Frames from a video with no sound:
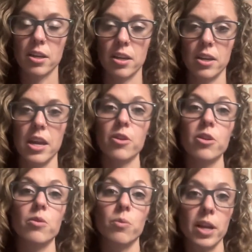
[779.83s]
Another
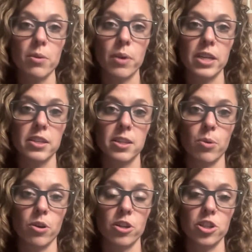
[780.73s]
great way to
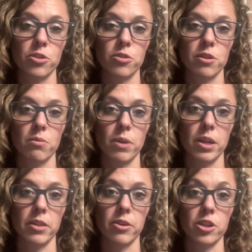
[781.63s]
support children
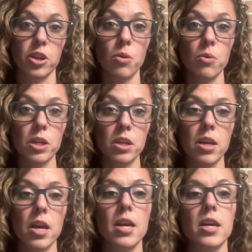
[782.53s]
with their decoding
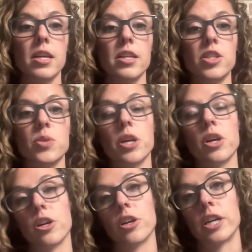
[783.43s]
is to
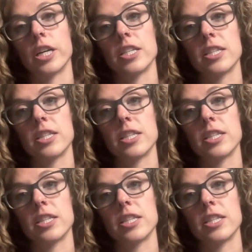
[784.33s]
encourage